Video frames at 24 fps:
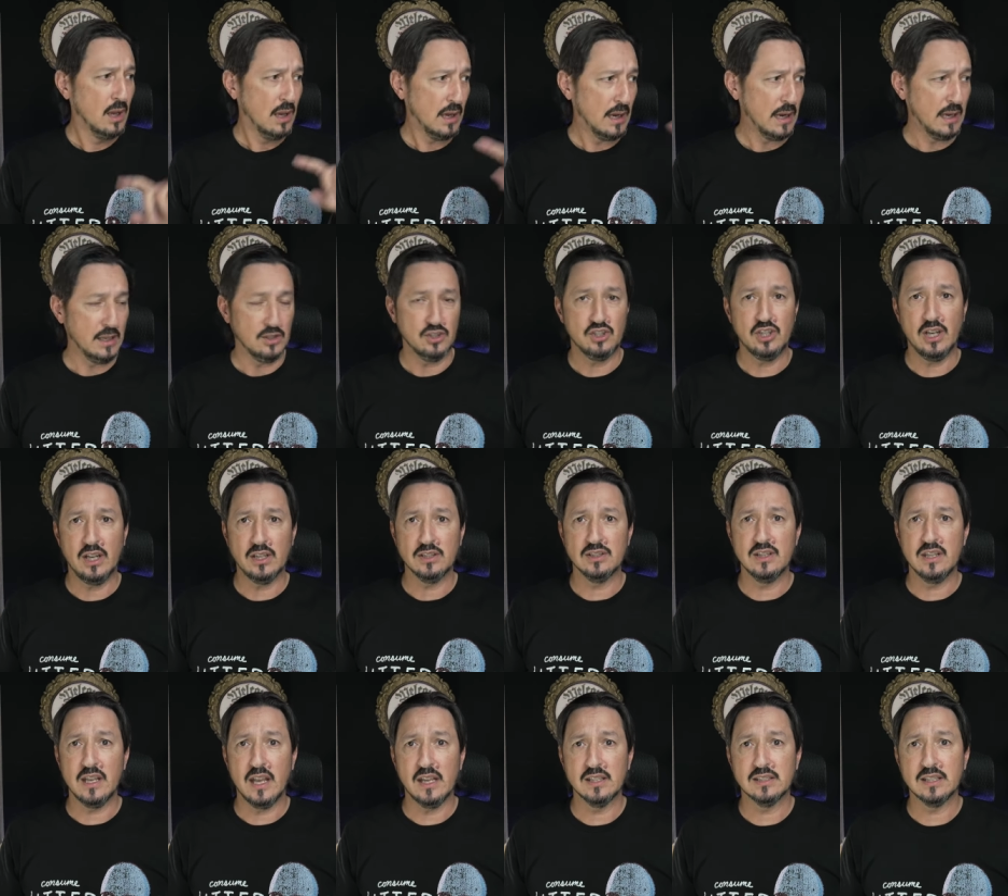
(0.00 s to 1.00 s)
I changed
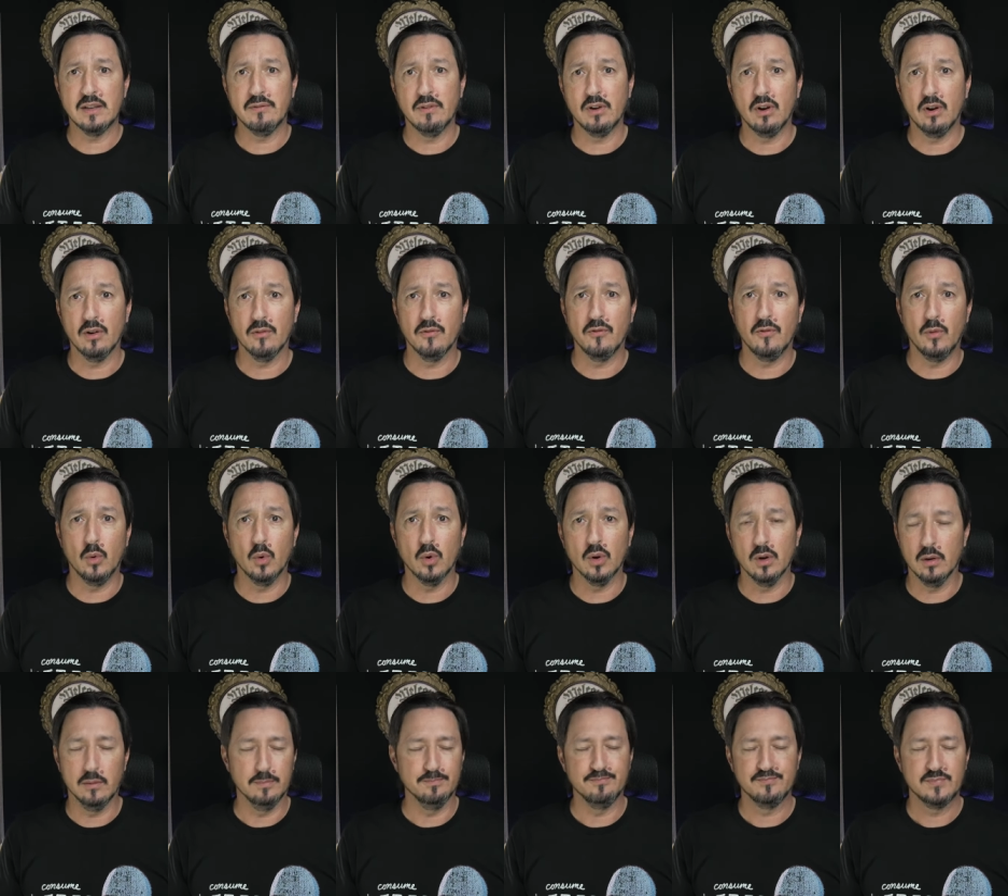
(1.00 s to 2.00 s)
the A7R4
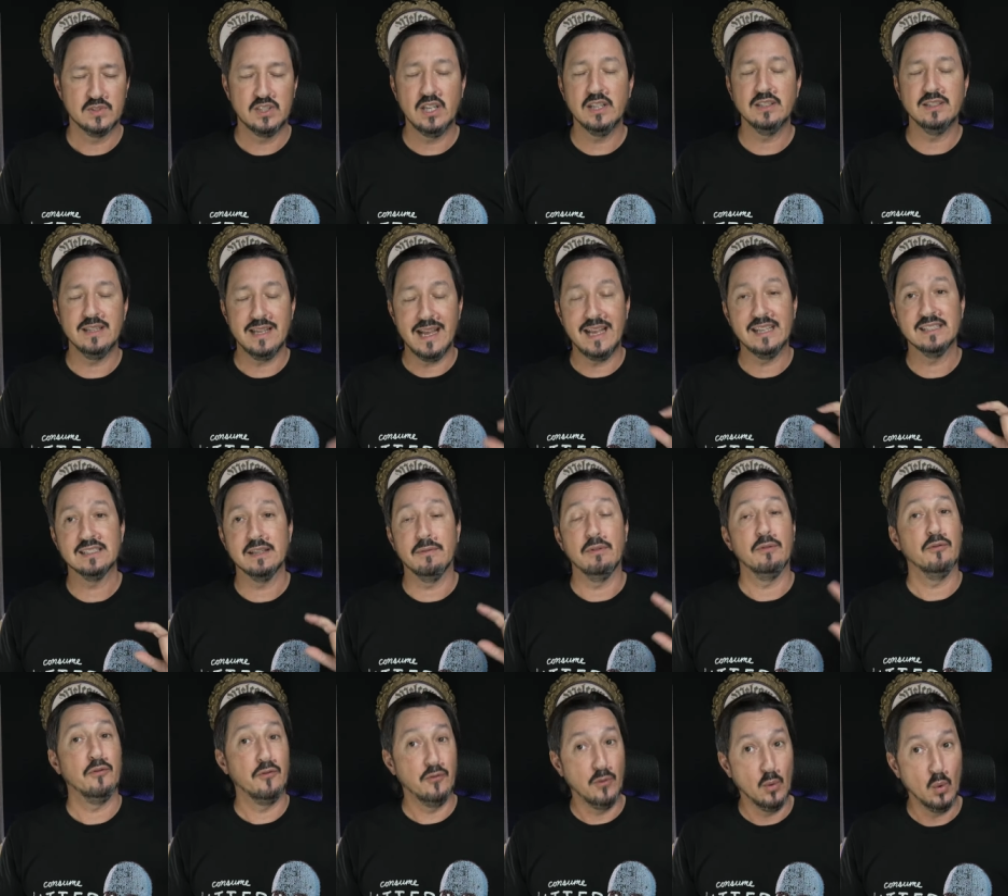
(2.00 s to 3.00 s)
or changed the A7
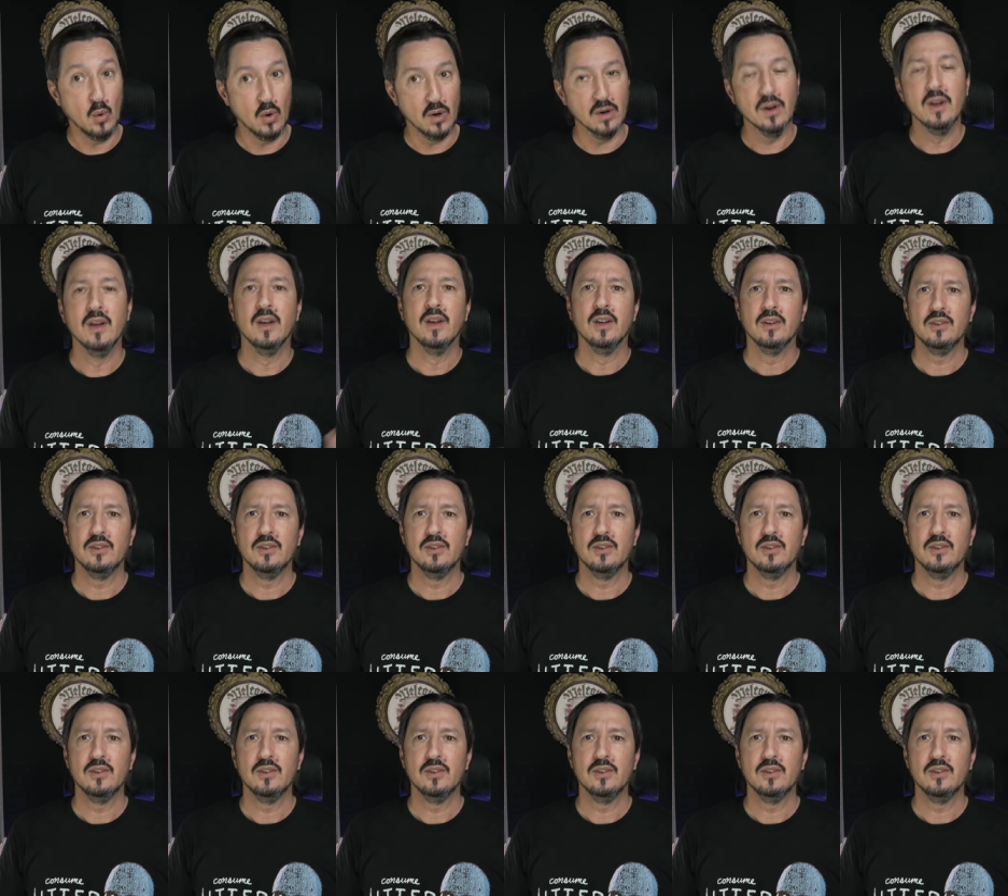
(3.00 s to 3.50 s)
IV